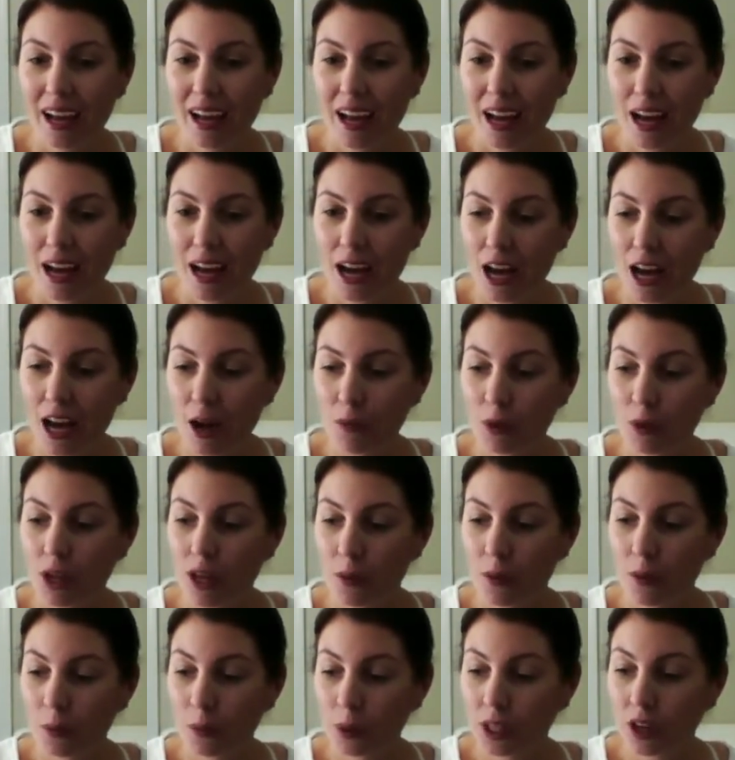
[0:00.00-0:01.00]

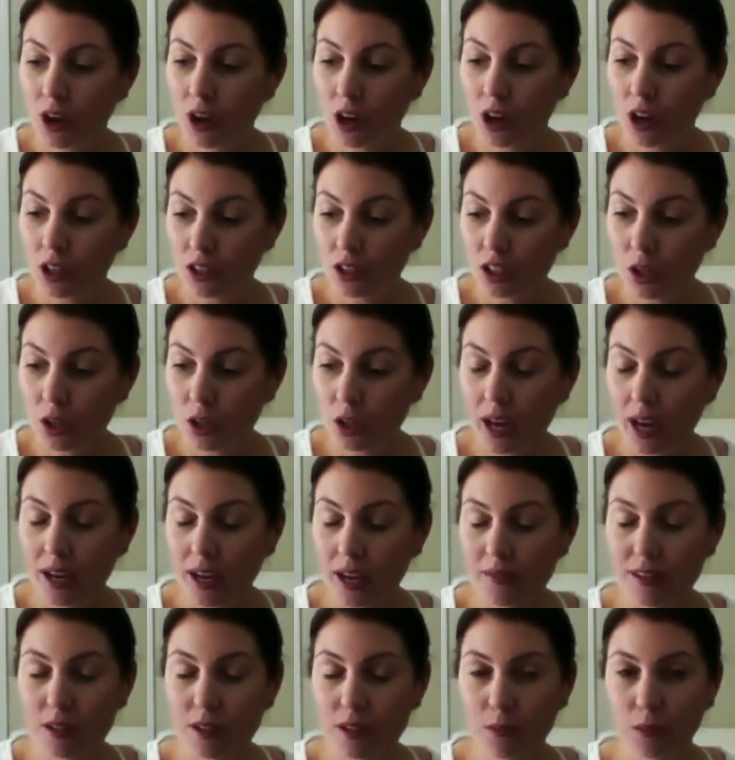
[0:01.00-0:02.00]
And we also
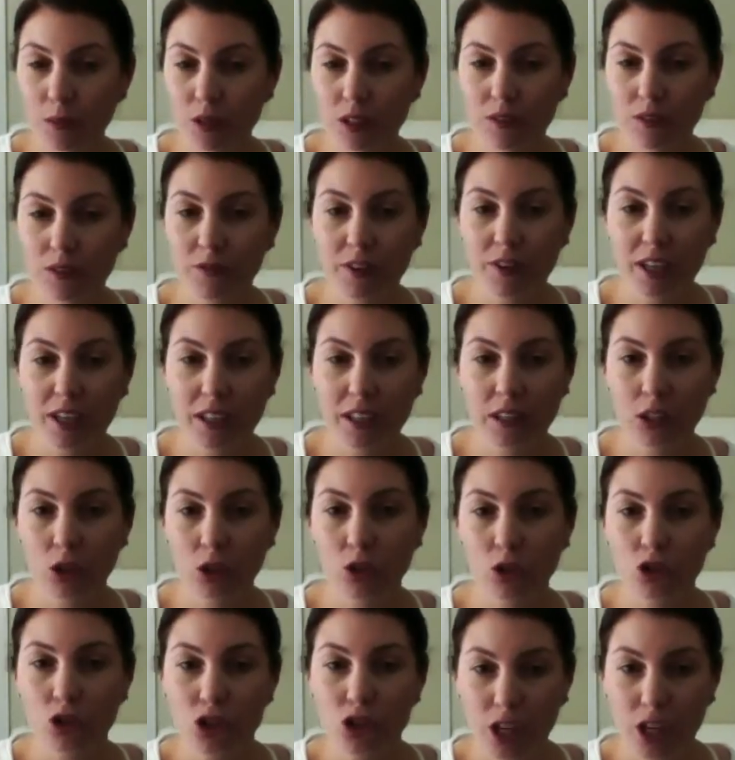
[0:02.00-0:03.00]
have some really fun
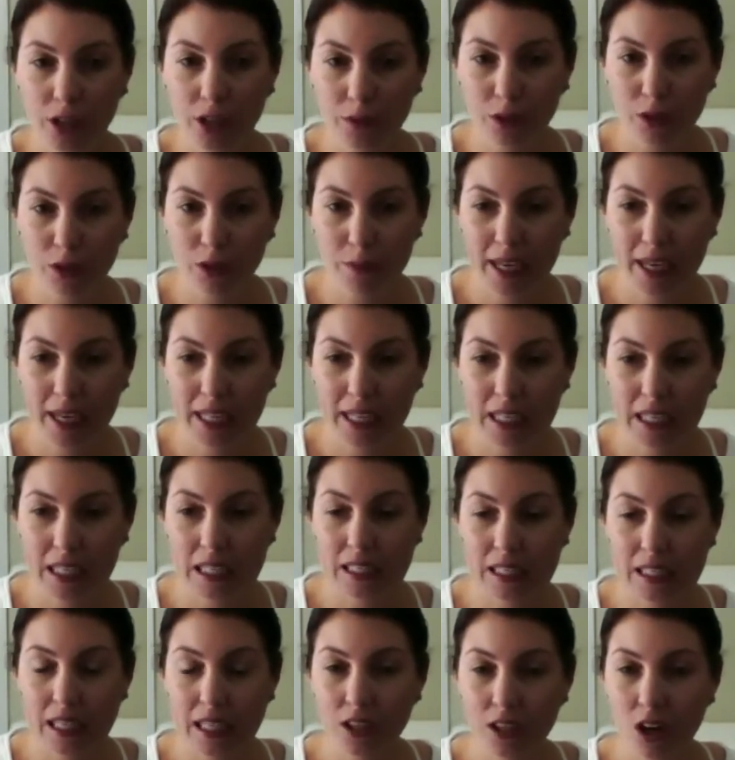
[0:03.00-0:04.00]
little general amenities,
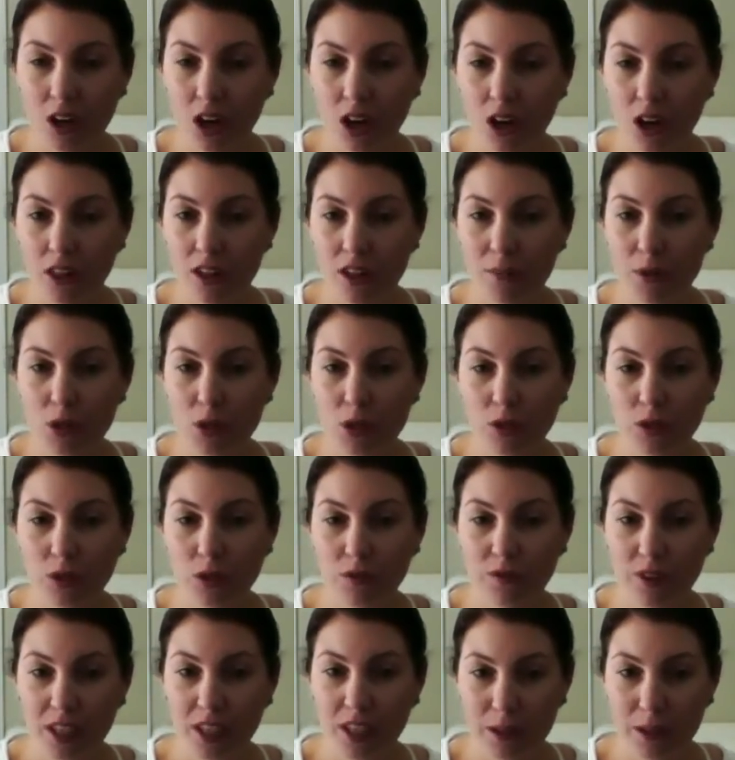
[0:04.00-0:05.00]
I call them. You can
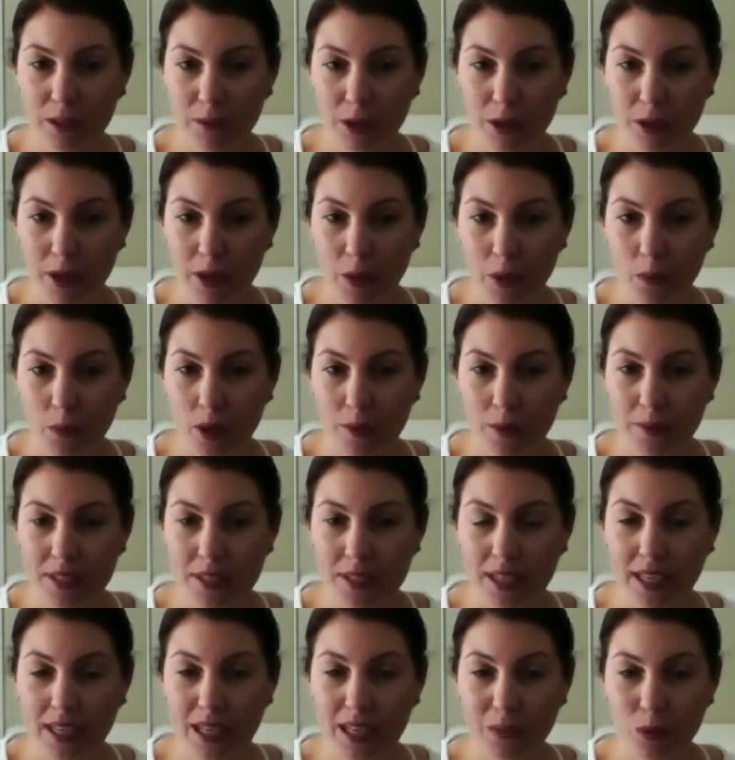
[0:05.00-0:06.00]
find them on my
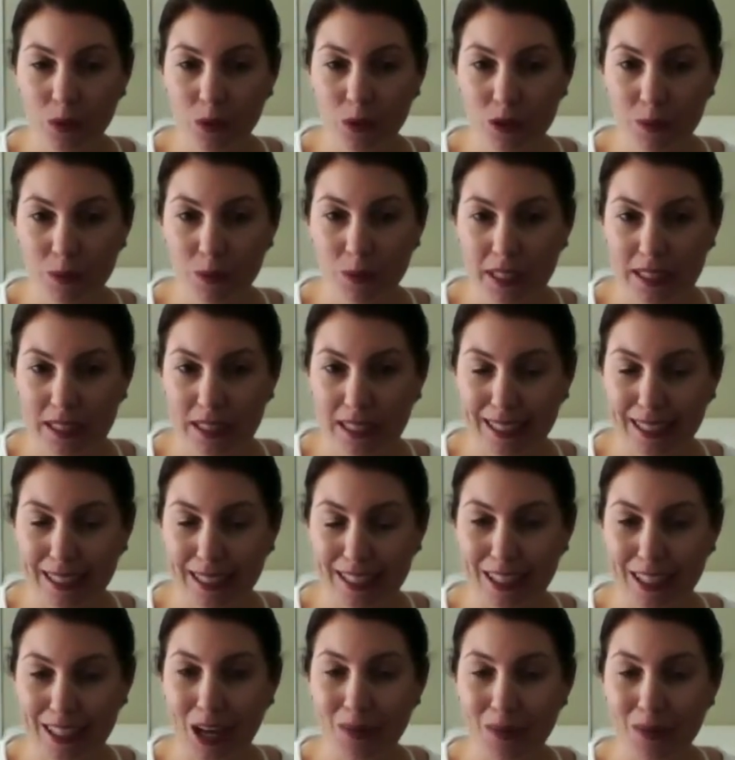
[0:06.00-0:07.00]
website. I won't spend a ton of
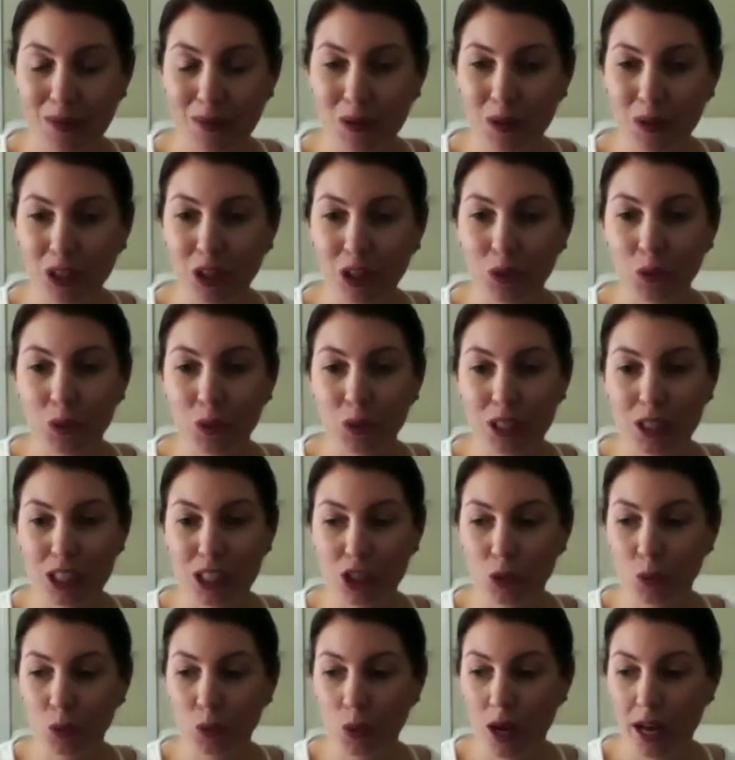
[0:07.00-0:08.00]
time going through each
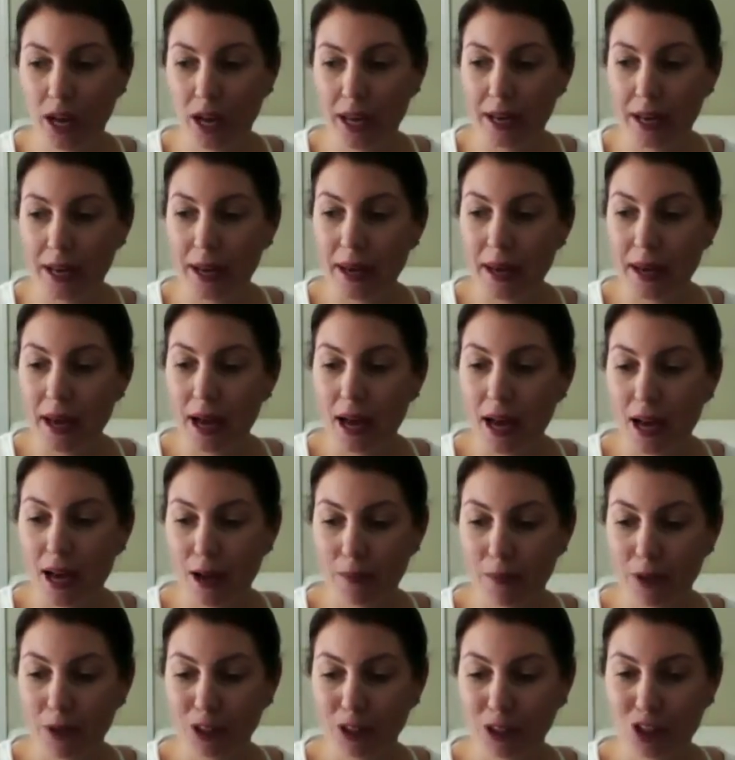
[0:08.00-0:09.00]
one,
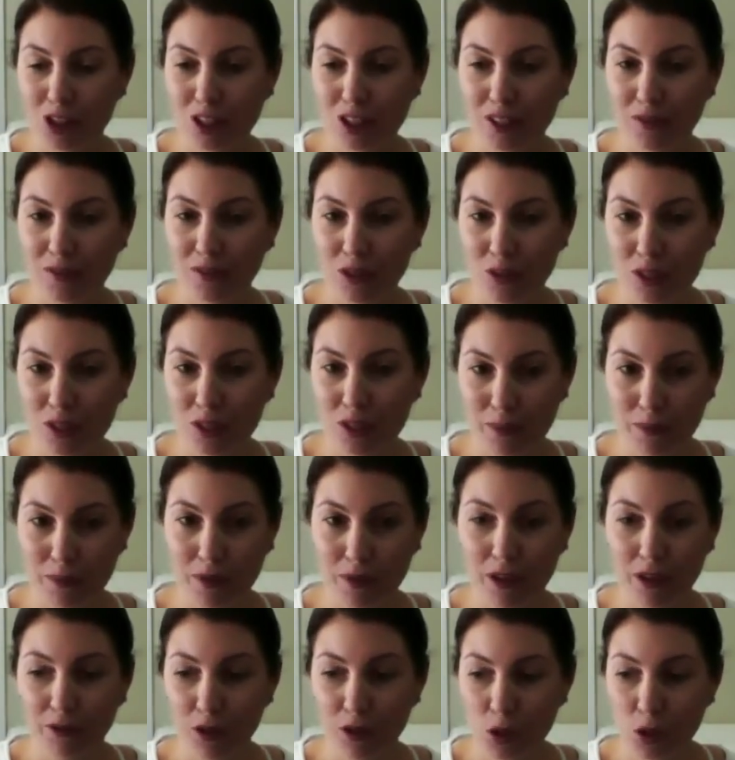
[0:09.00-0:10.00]
but I'll just give you
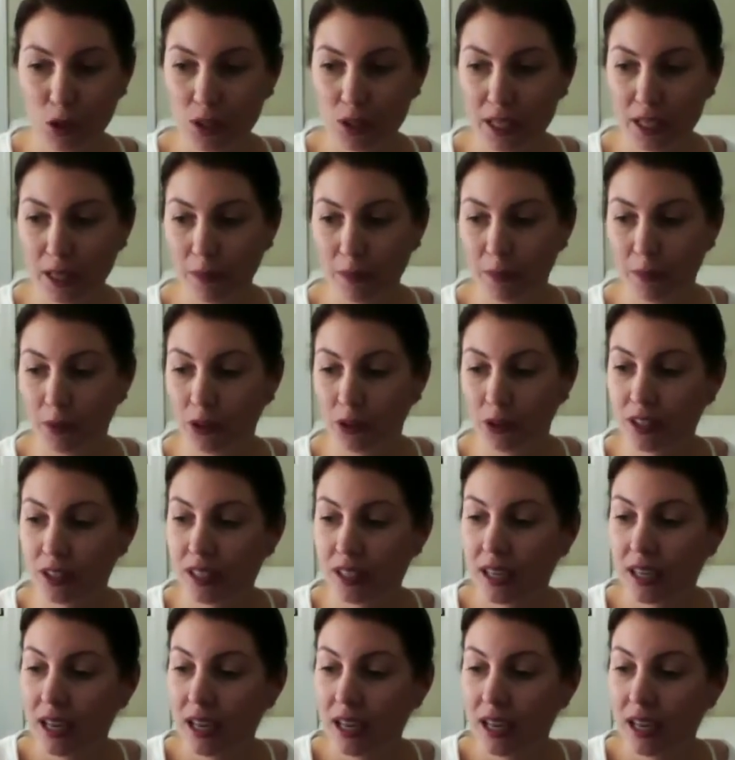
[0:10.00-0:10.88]
a few samples.